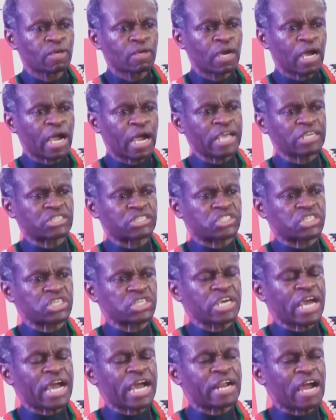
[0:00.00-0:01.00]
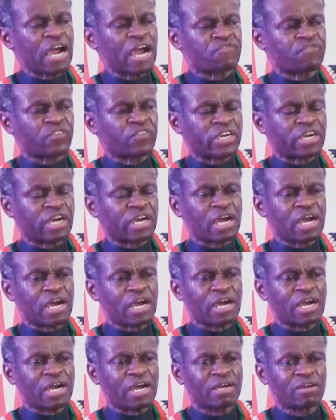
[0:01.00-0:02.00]
I see an
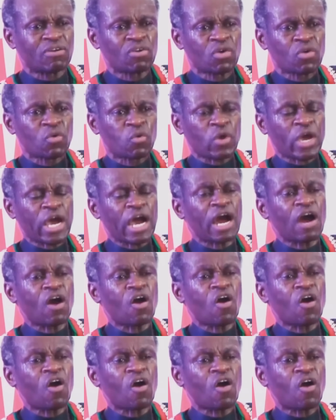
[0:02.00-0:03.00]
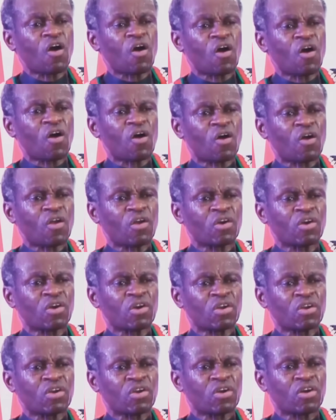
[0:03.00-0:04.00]
Africa where all
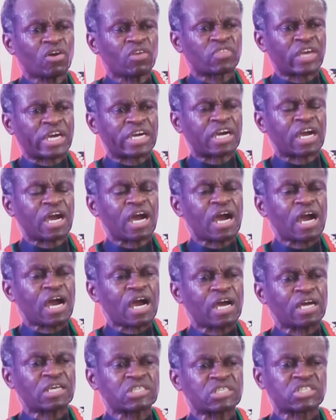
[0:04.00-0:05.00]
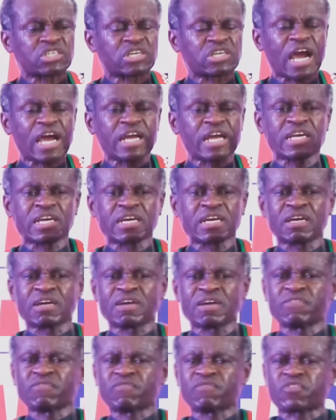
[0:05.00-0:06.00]
the cars
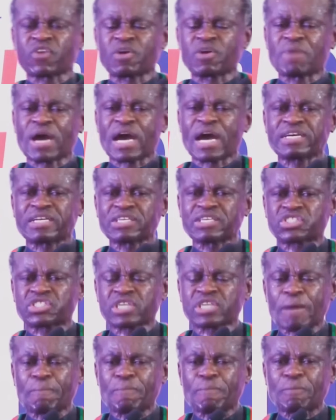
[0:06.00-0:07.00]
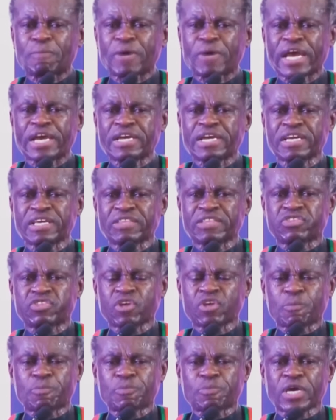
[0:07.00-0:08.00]
running from Addis Ababa in
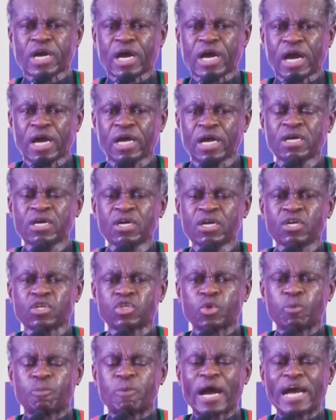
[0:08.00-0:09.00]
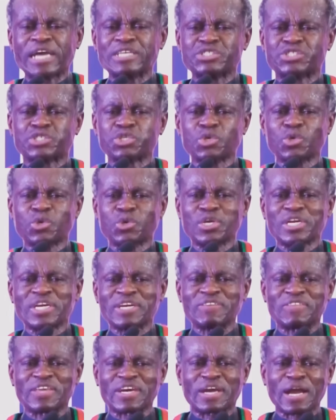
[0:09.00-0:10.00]
Ethiopia to Banjul
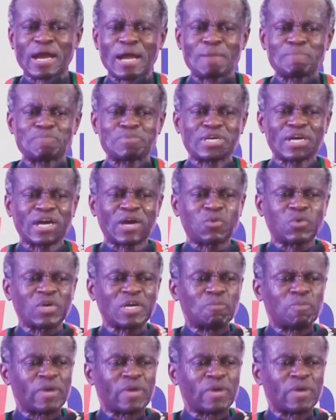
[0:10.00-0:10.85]
in the Gambia will